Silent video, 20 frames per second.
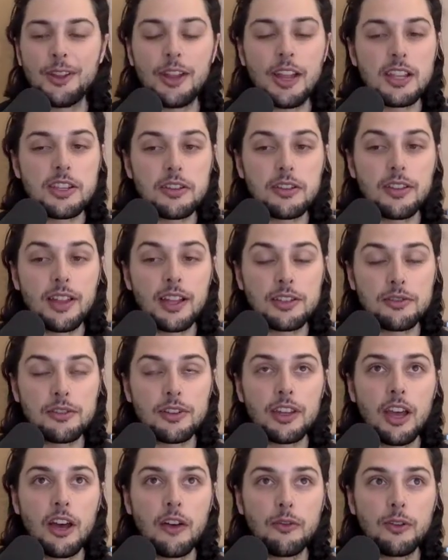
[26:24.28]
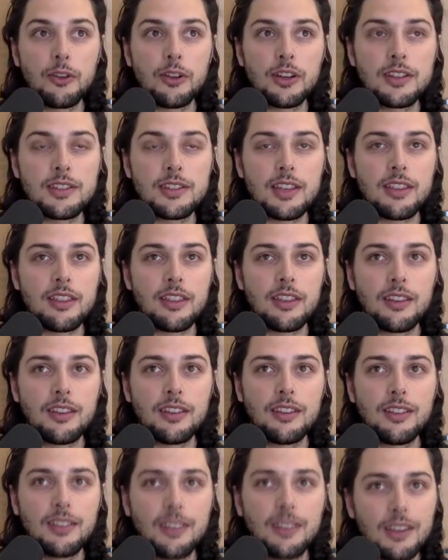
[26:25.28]
Well, that's really helpful, because I
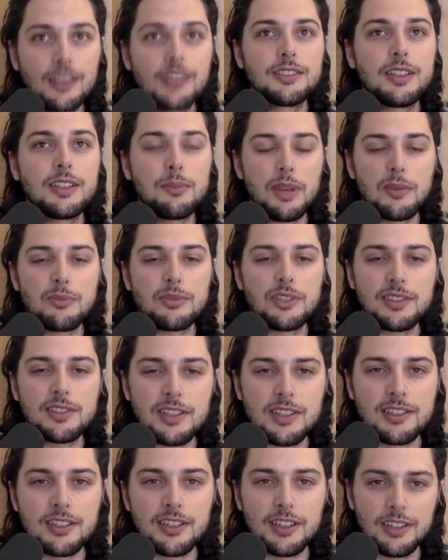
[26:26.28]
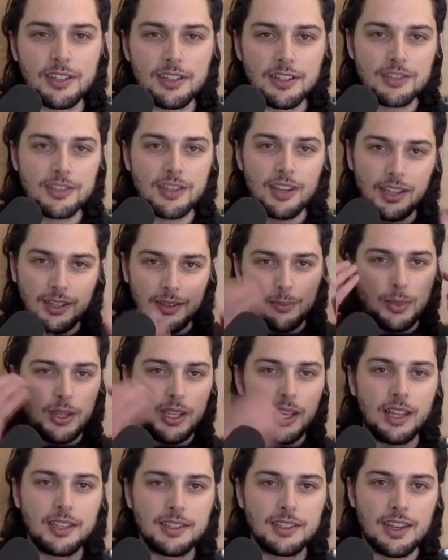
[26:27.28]
think sometimes it's easy to just like
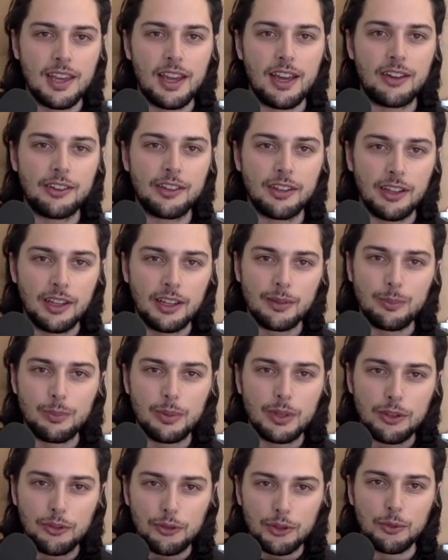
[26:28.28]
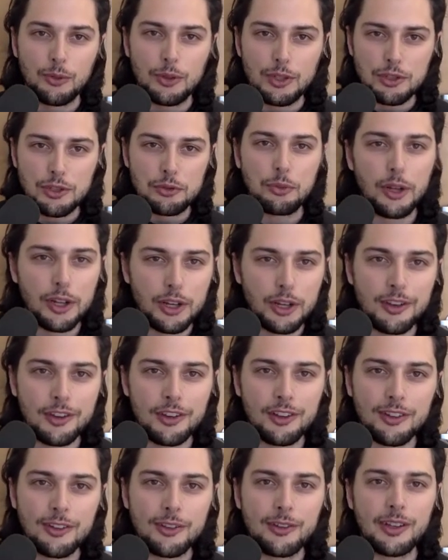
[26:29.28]
be heads down and like be doing what you want to
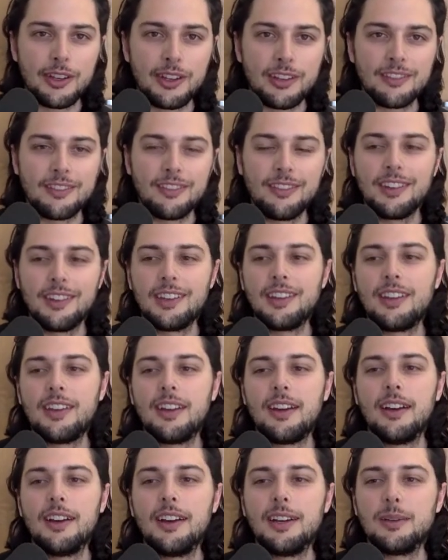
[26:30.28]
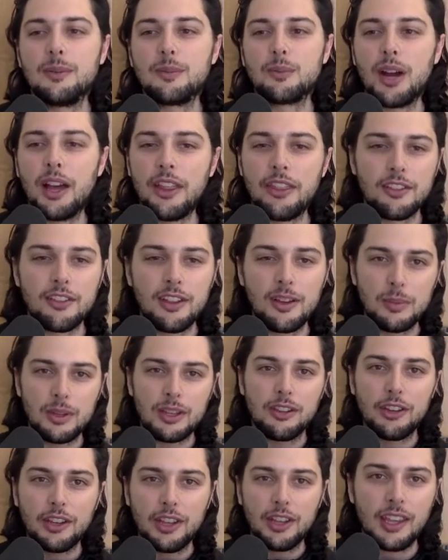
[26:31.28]
do, and rather than
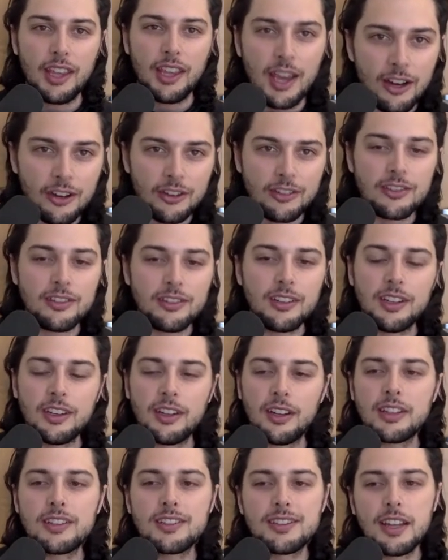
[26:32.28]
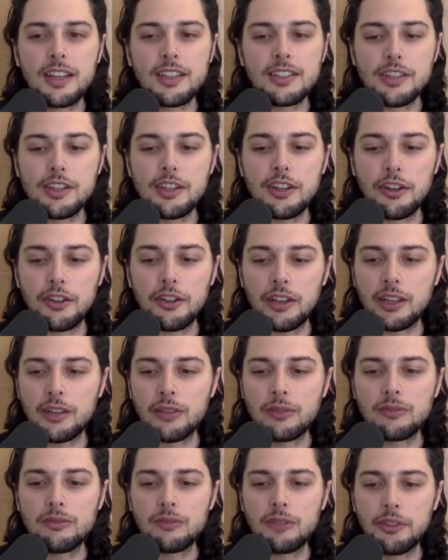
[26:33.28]
be looking out. And it's nice to know
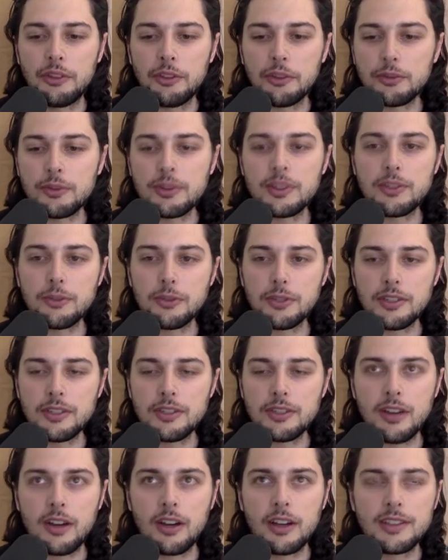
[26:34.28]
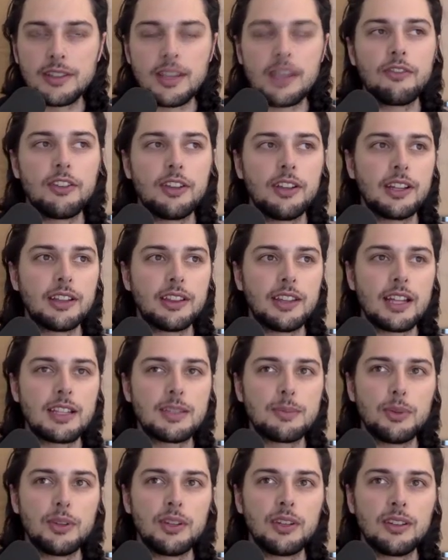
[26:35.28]
like what those resources are, because I feel like
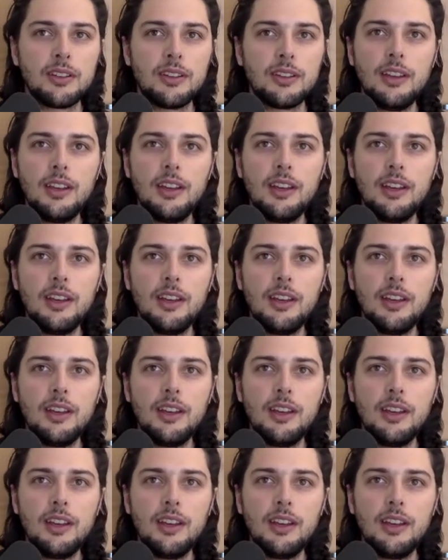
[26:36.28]
that's been